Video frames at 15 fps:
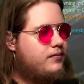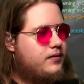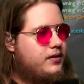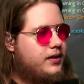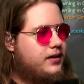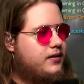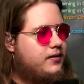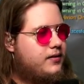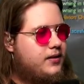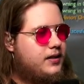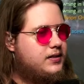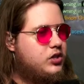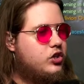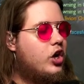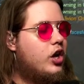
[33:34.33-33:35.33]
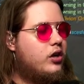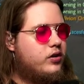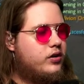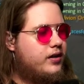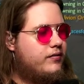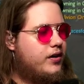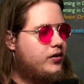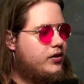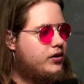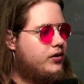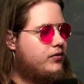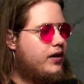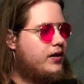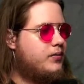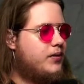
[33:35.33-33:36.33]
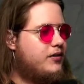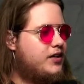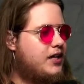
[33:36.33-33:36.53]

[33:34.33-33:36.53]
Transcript: like things are not looking very good, right? We have an